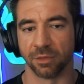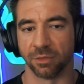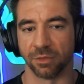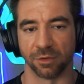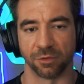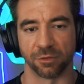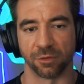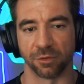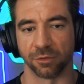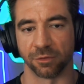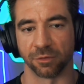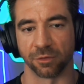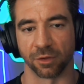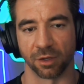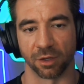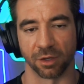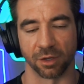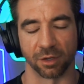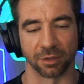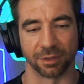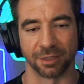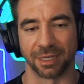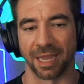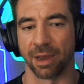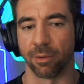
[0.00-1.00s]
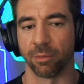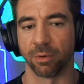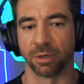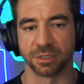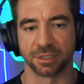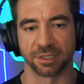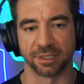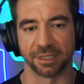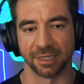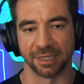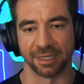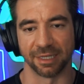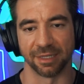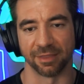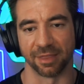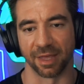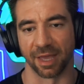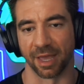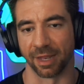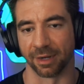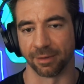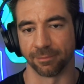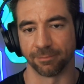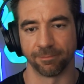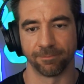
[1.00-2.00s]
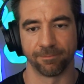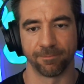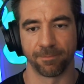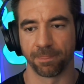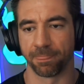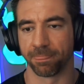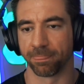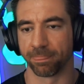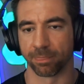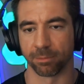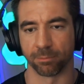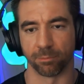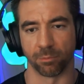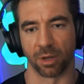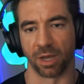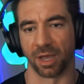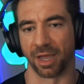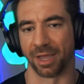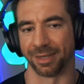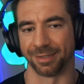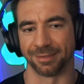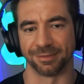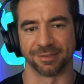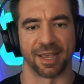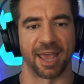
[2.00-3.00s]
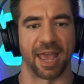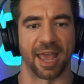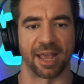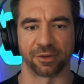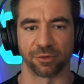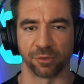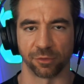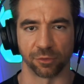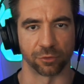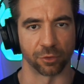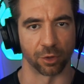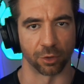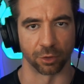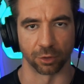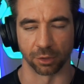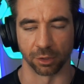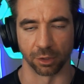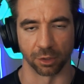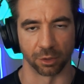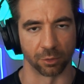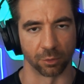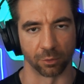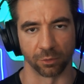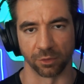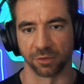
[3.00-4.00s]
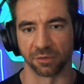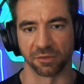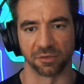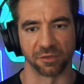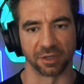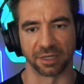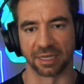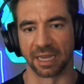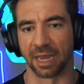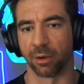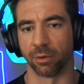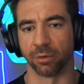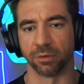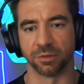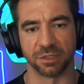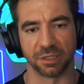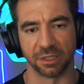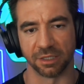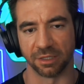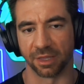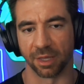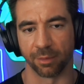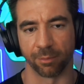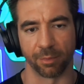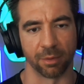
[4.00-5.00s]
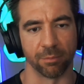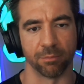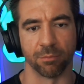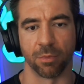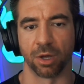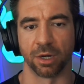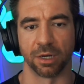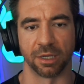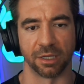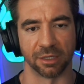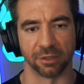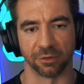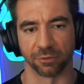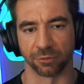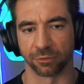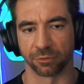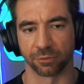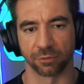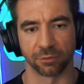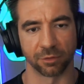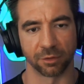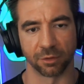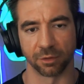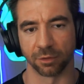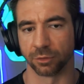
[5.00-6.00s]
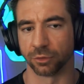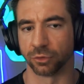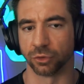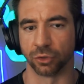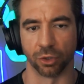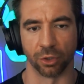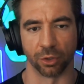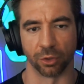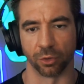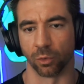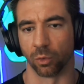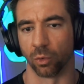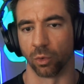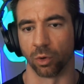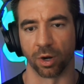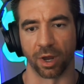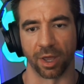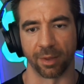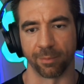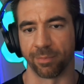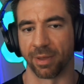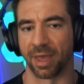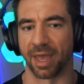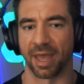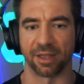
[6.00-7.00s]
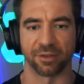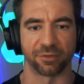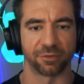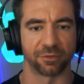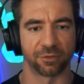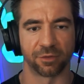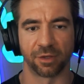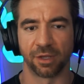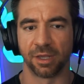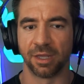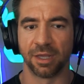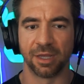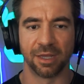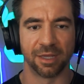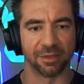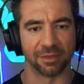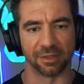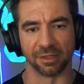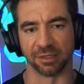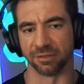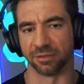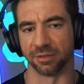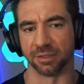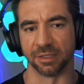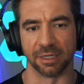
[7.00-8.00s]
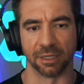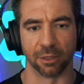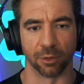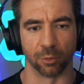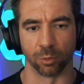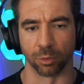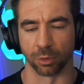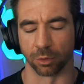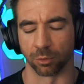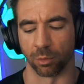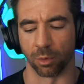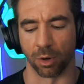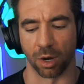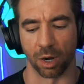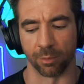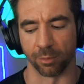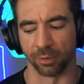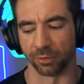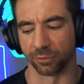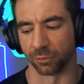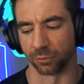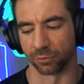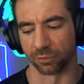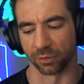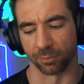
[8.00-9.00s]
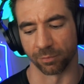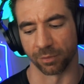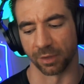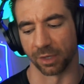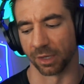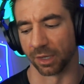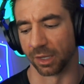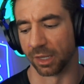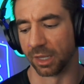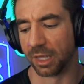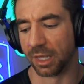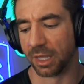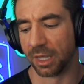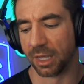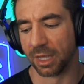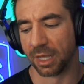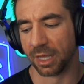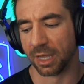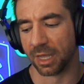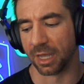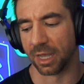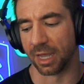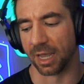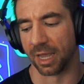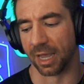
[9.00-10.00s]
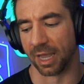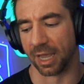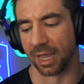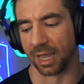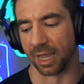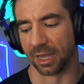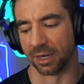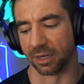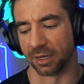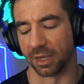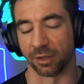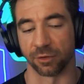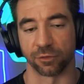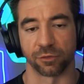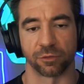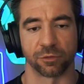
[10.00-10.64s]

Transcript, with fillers: this is a guarantee that my taxes are good, or this is a guarantee that my money is good, or I pass these legal requirements or something. And a